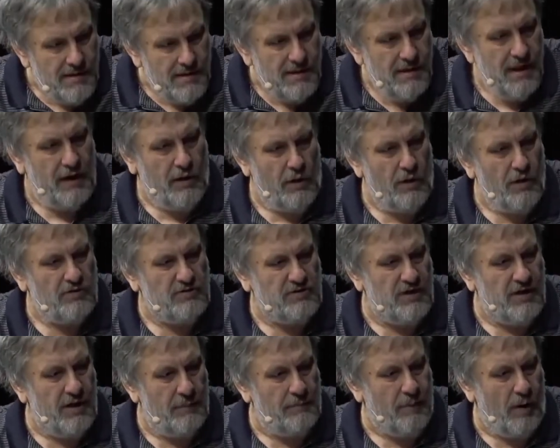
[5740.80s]

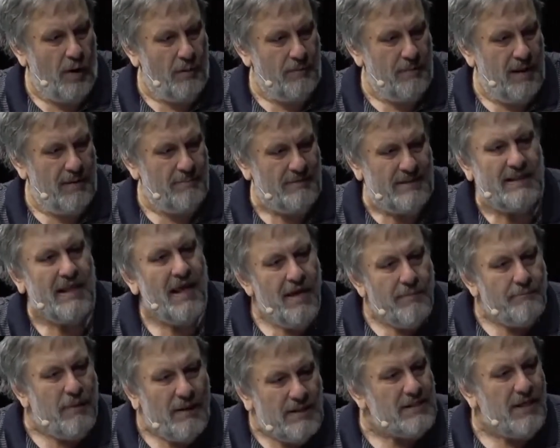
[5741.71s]
ecological problems,
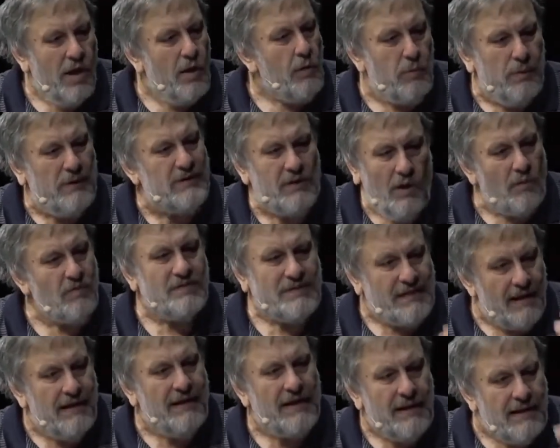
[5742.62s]
but we don't
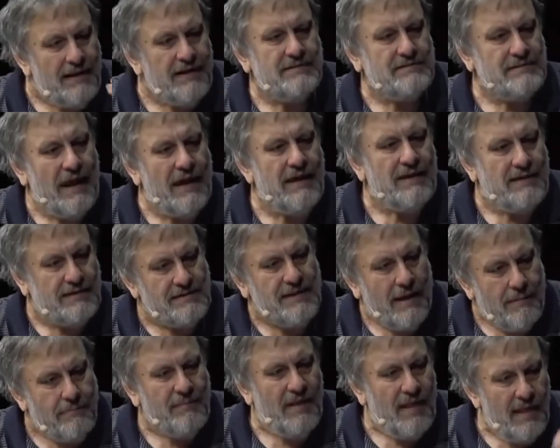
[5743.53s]
really take
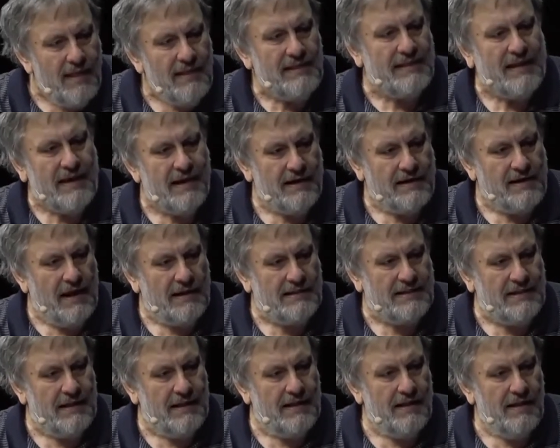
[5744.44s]
them
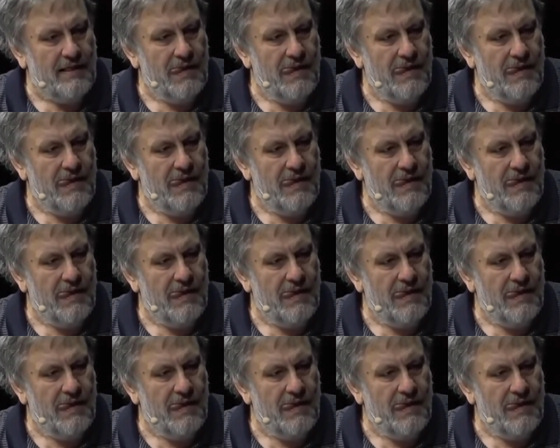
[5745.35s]
seriously.